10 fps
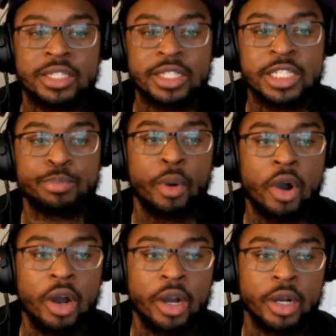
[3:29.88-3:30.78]
this
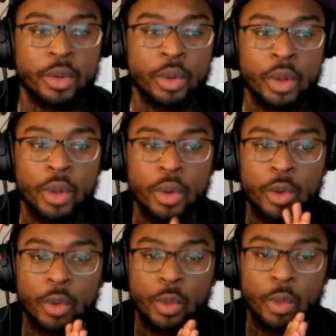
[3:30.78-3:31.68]
bar
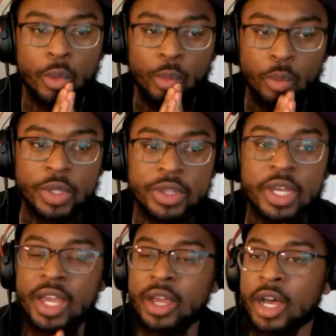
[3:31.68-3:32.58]
with
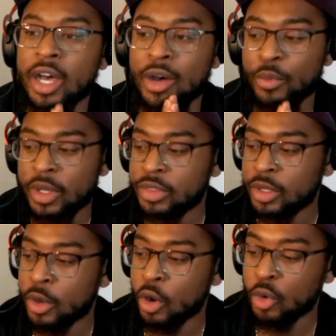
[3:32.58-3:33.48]
the
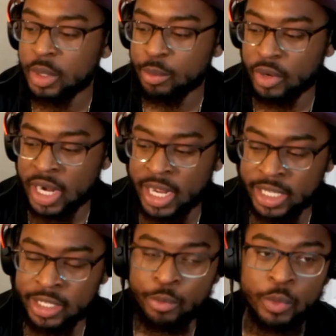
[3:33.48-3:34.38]
Kobe
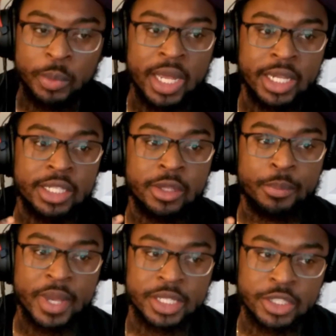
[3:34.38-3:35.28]
Bryant, we about to hit the
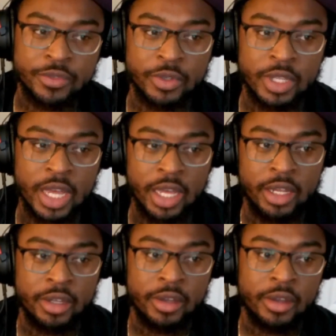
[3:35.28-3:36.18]
message for that.
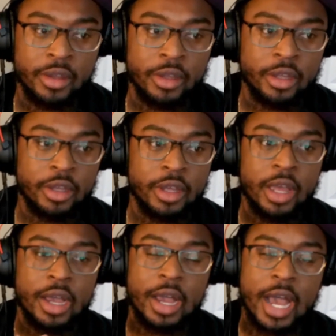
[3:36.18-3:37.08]

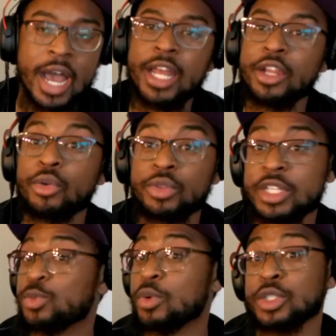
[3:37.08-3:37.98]
I know
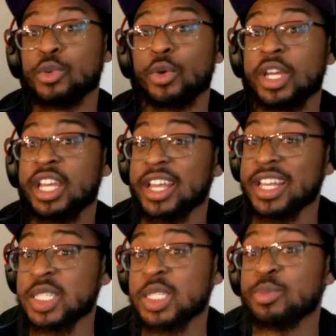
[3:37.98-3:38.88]
this one's gonna hit
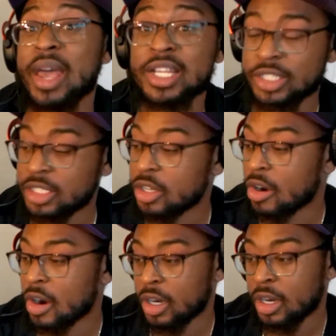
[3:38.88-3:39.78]
especially
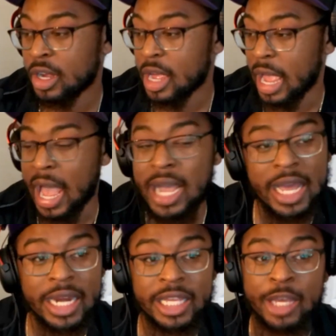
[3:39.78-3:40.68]
hard. I
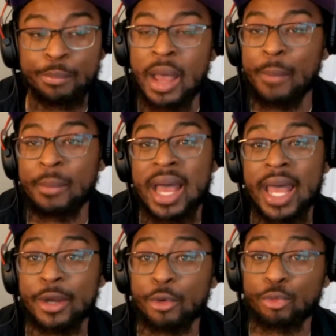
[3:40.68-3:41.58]
gotta get my
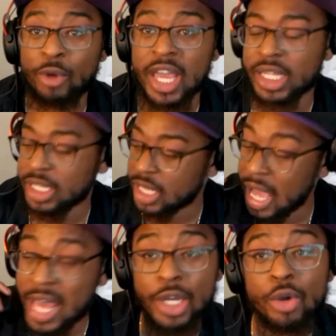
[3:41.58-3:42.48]
mind ready.
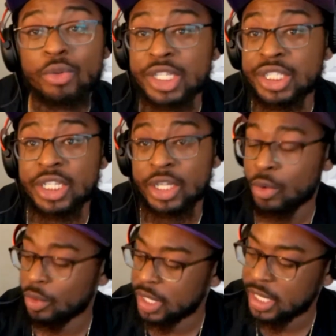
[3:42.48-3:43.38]
I know this shit
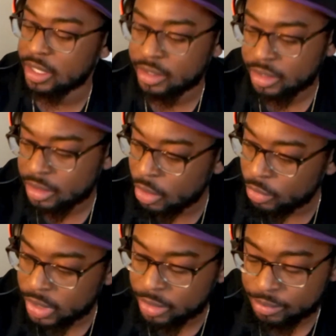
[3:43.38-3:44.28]
gonna hit. Hold
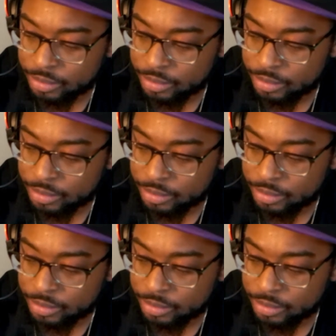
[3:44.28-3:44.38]
up.